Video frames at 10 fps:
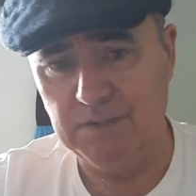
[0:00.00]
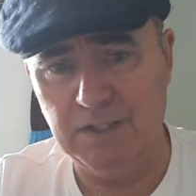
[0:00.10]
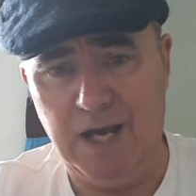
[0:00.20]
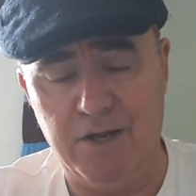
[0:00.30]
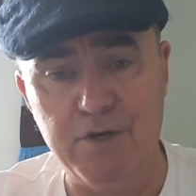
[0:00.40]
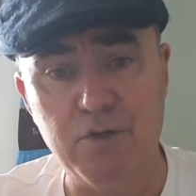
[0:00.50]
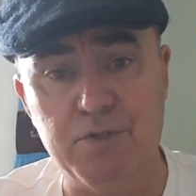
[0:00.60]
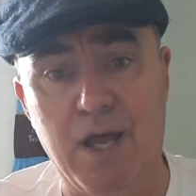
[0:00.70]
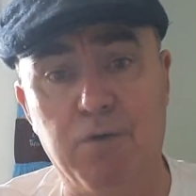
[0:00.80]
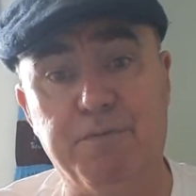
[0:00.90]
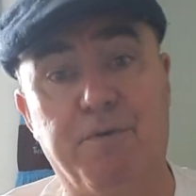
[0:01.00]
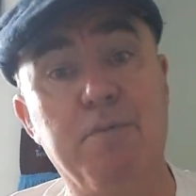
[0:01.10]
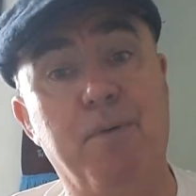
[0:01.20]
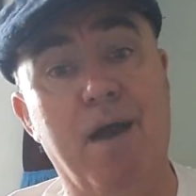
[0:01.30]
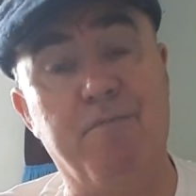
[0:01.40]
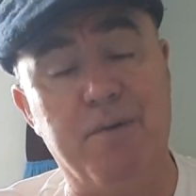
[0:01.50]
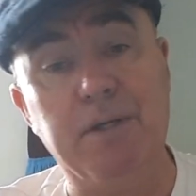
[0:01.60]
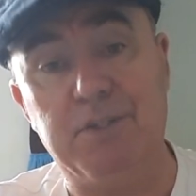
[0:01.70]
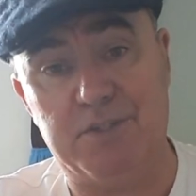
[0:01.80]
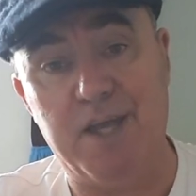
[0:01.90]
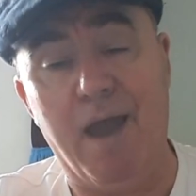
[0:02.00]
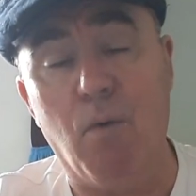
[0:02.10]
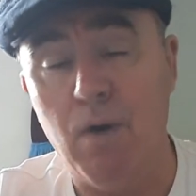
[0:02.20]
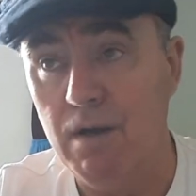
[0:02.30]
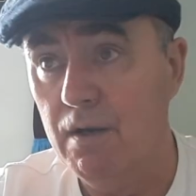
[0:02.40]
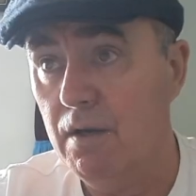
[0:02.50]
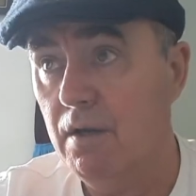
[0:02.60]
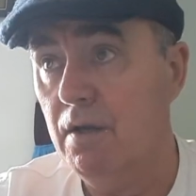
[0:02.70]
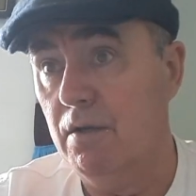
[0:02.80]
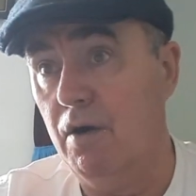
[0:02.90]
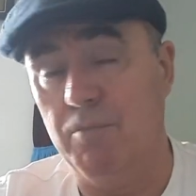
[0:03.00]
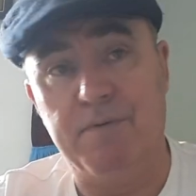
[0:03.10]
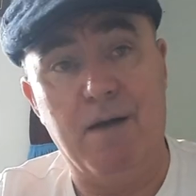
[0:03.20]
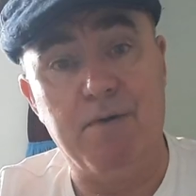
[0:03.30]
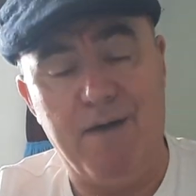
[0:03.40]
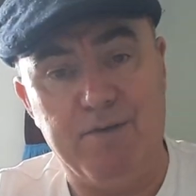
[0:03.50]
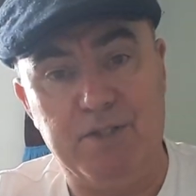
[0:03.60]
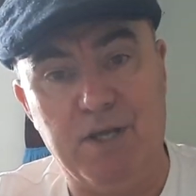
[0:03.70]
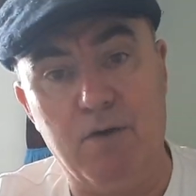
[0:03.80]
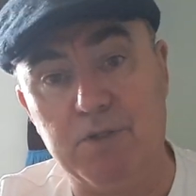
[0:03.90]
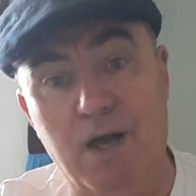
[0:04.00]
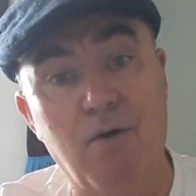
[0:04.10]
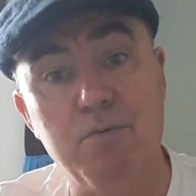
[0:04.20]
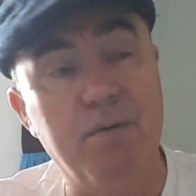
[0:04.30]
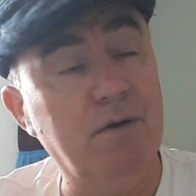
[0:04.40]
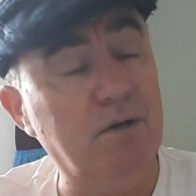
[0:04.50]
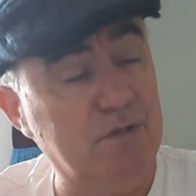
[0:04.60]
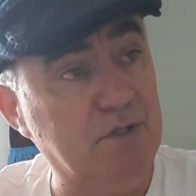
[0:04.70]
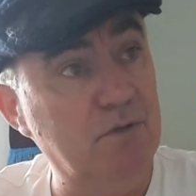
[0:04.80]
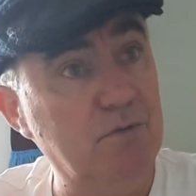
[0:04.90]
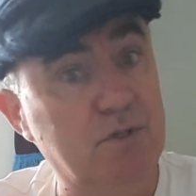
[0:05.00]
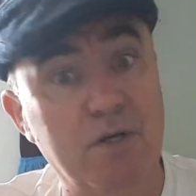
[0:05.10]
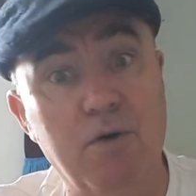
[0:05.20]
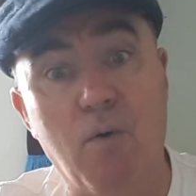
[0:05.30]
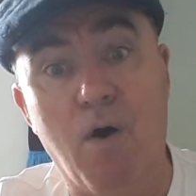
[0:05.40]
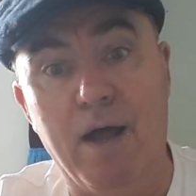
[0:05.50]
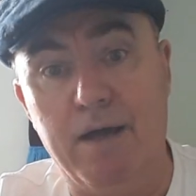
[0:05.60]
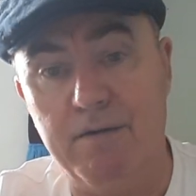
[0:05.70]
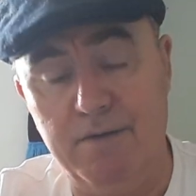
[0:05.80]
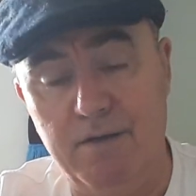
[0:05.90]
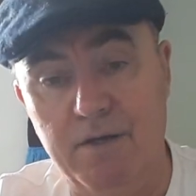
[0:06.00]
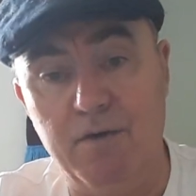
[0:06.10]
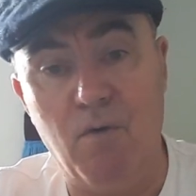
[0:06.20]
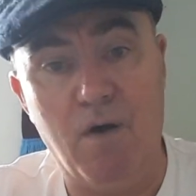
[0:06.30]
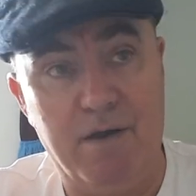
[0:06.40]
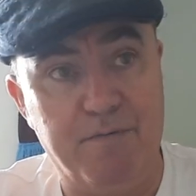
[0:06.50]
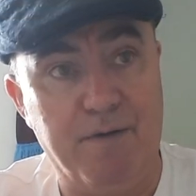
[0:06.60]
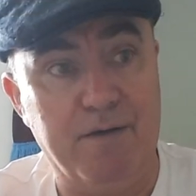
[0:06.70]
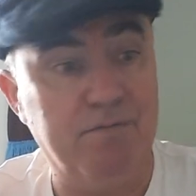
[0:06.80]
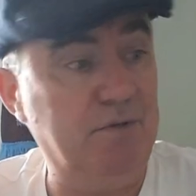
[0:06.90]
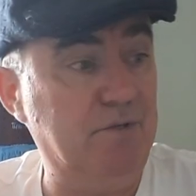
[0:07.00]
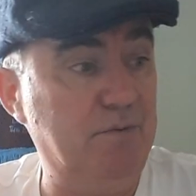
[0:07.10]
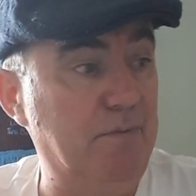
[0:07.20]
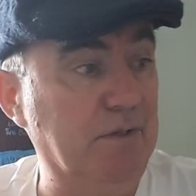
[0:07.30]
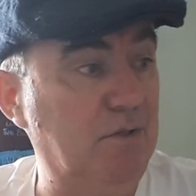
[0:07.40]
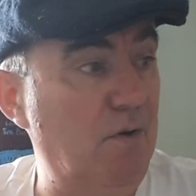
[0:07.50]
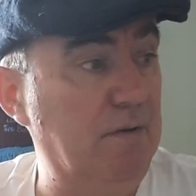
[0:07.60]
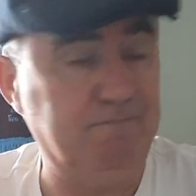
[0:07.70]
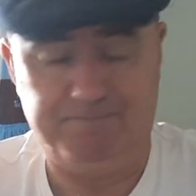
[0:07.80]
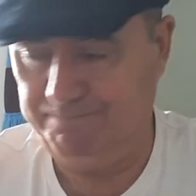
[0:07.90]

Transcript: cut the new towels, £3 from each towel. Like we've done with other sales, go to Little Isla, the Little Isla Fund, which we've been doing